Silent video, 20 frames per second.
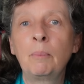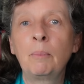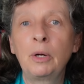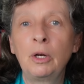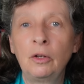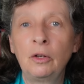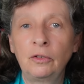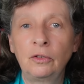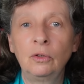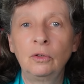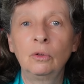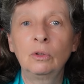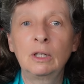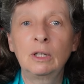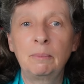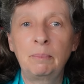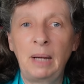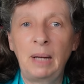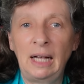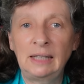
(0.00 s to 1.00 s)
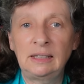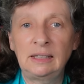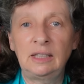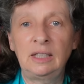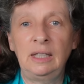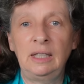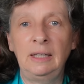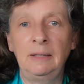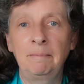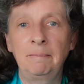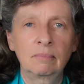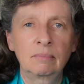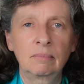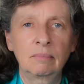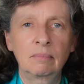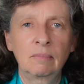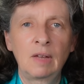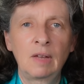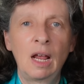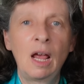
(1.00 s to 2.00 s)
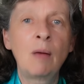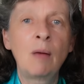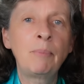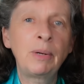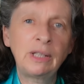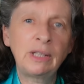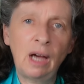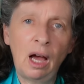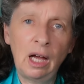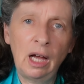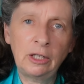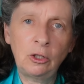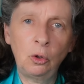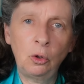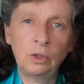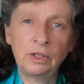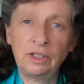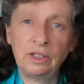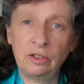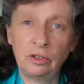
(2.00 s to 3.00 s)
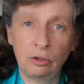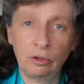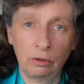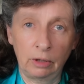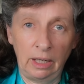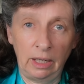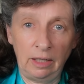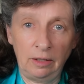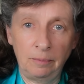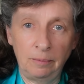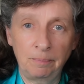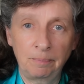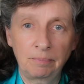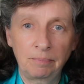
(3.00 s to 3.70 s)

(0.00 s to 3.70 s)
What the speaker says: personal capacity. But the High Court disagreed.